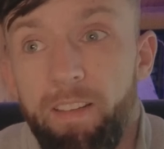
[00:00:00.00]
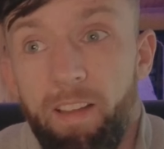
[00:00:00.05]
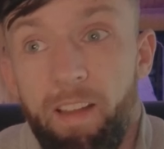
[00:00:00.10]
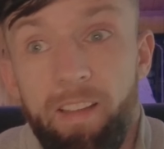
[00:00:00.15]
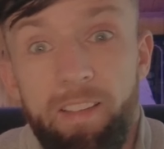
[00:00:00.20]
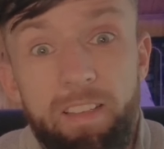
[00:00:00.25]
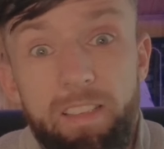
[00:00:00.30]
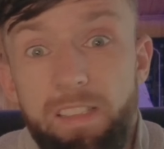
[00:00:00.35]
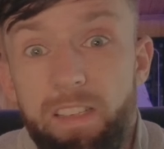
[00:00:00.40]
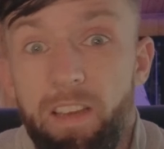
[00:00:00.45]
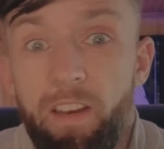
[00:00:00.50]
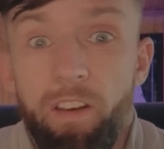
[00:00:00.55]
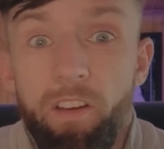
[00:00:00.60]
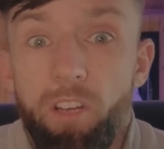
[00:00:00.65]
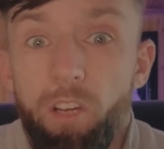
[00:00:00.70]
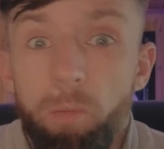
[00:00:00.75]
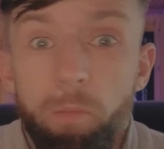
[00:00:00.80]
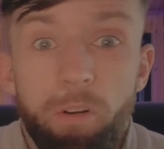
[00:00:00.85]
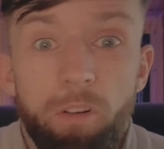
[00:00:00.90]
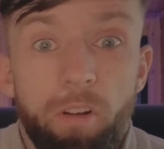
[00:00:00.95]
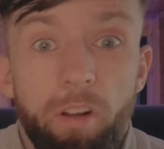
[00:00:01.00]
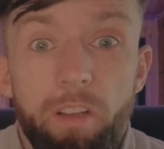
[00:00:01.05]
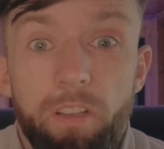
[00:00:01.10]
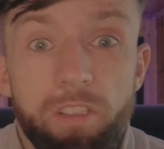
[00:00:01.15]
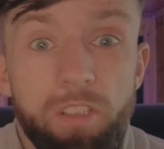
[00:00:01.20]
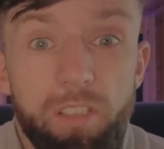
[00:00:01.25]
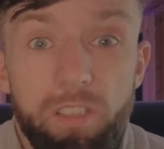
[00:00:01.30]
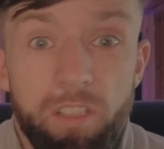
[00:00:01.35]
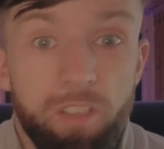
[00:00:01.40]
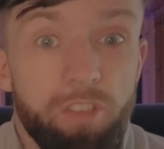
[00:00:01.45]
I had to sit out a couple of rounds
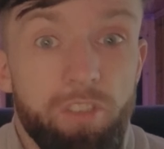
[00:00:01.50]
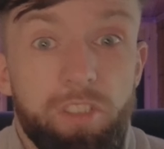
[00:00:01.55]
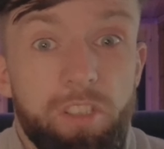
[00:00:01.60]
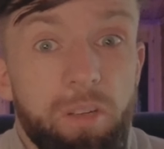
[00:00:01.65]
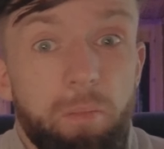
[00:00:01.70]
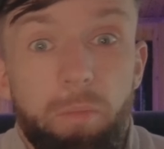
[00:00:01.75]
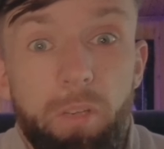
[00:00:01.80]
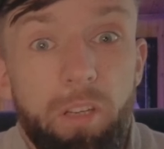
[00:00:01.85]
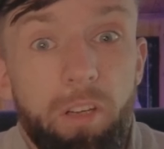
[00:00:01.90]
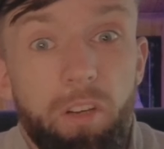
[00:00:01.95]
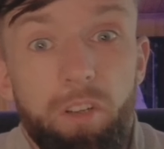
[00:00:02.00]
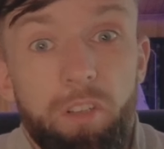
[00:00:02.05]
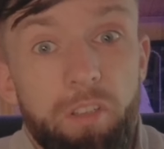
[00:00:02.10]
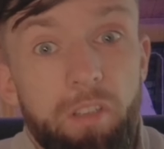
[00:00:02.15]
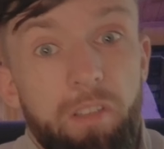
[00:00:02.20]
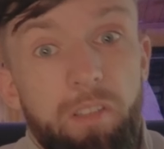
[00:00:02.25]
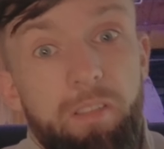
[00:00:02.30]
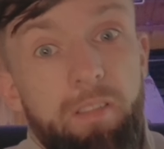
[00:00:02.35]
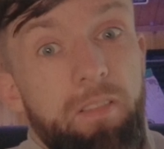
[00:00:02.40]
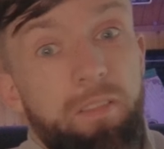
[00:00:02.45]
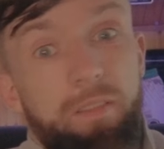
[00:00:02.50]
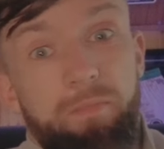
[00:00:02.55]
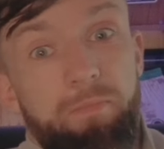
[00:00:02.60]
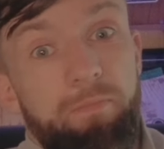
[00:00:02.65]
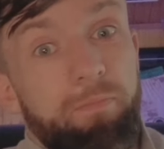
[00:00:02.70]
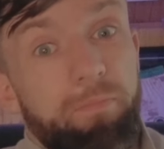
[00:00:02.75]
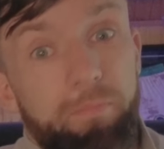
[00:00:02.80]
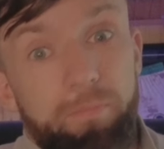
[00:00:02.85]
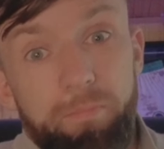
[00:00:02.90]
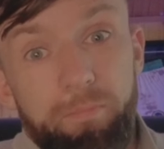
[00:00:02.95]
because I just simply couldn't
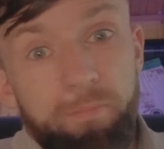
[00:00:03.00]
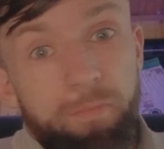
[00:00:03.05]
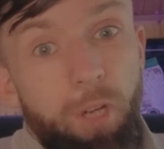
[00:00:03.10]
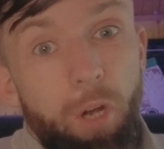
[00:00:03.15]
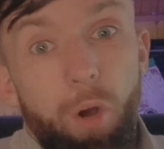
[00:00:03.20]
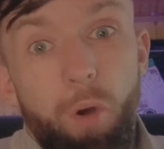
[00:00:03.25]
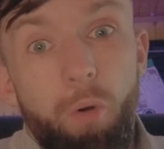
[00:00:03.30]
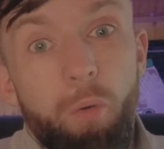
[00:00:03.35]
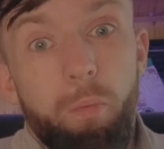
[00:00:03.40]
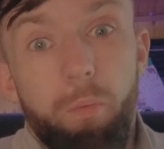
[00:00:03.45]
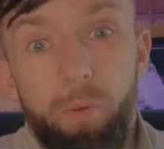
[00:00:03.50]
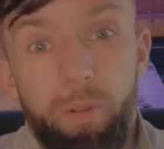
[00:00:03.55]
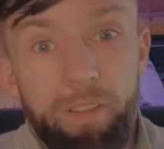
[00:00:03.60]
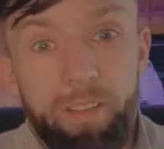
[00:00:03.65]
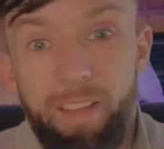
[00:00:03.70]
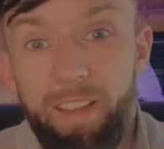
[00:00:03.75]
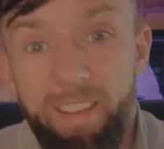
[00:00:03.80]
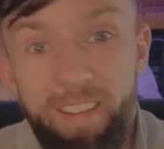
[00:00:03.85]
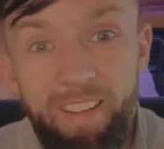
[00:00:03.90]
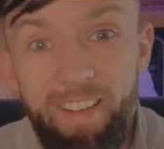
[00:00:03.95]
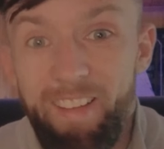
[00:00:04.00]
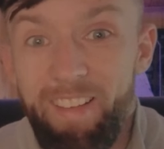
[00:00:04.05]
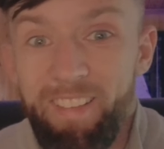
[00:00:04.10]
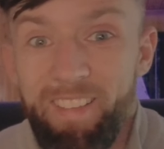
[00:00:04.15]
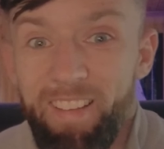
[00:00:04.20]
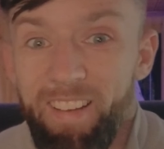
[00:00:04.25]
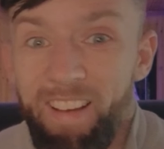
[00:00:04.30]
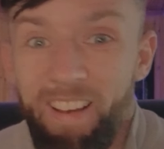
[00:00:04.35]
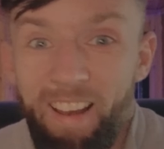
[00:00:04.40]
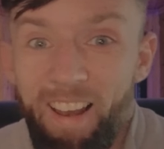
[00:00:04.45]
cope with
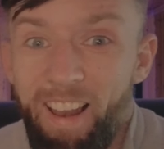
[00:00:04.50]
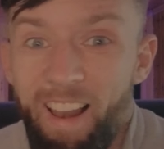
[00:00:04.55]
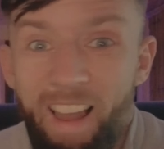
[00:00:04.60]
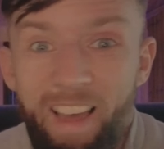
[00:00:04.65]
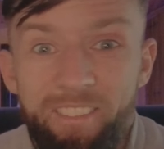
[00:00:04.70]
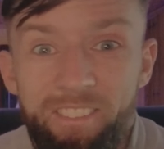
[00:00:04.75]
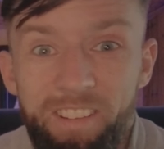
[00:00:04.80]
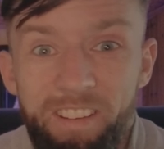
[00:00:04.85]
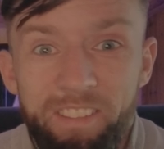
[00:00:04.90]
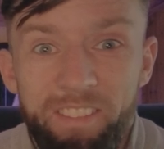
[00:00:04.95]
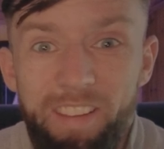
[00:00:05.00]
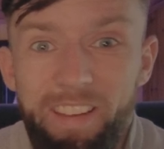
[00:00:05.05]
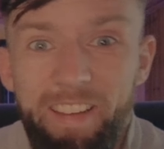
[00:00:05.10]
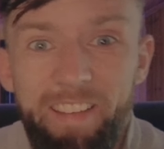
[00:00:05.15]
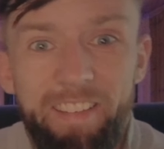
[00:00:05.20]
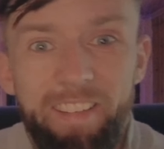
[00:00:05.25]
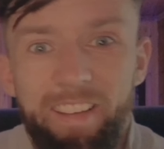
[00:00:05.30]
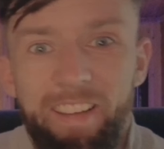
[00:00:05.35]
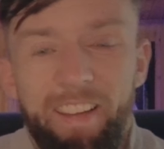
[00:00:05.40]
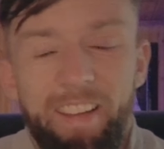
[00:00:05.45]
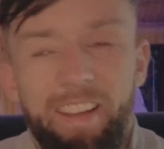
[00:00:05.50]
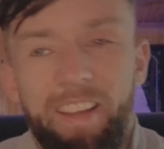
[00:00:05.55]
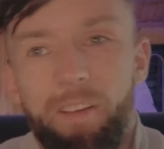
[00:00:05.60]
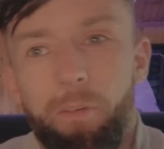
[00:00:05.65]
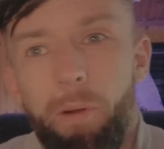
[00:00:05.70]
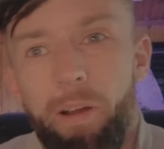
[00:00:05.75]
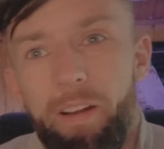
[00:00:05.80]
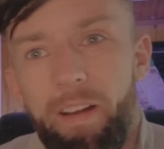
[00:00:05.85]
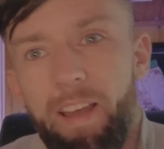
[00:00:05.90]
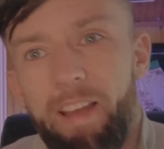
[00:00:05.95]
the level of heat
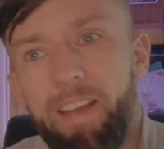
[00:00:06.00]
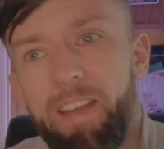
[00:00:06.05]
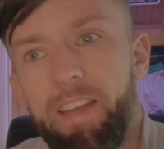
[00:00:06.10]
wearing that